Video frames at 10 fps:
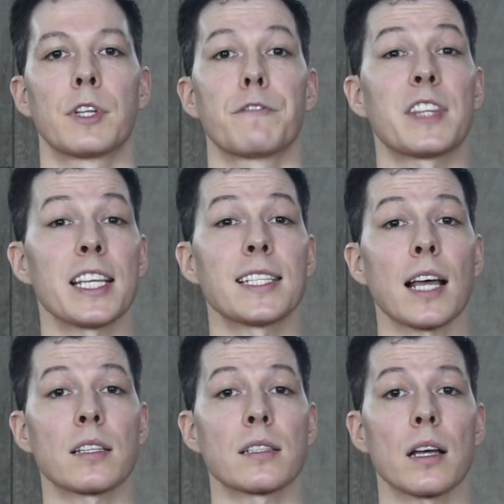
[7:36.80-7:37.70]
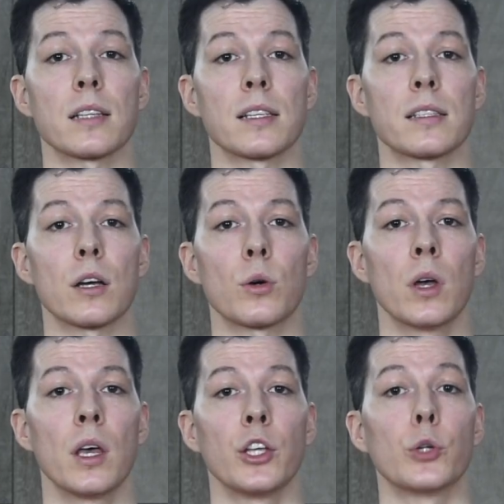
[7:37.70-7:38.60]
For these exercises though,
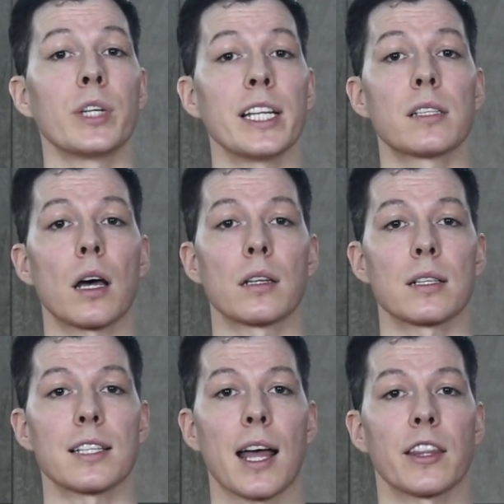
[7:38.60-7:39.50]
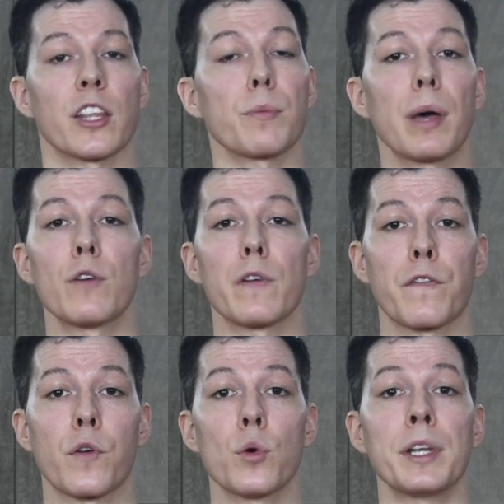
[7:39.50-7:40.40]
you'll need to understand that the pelvic floor